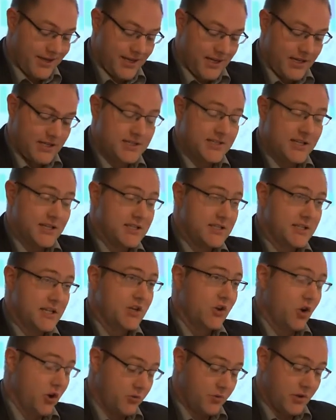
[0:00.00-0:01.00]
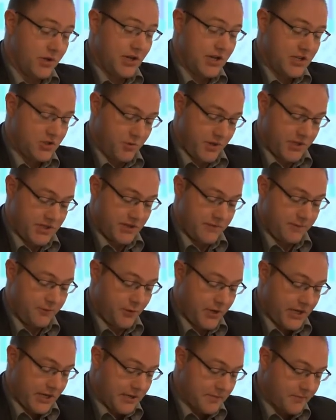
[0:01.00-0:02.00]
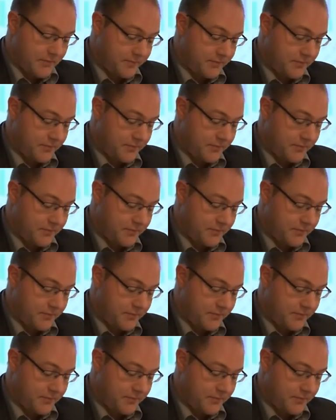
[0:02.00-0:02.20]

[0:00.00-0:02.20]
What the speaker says: in 1623.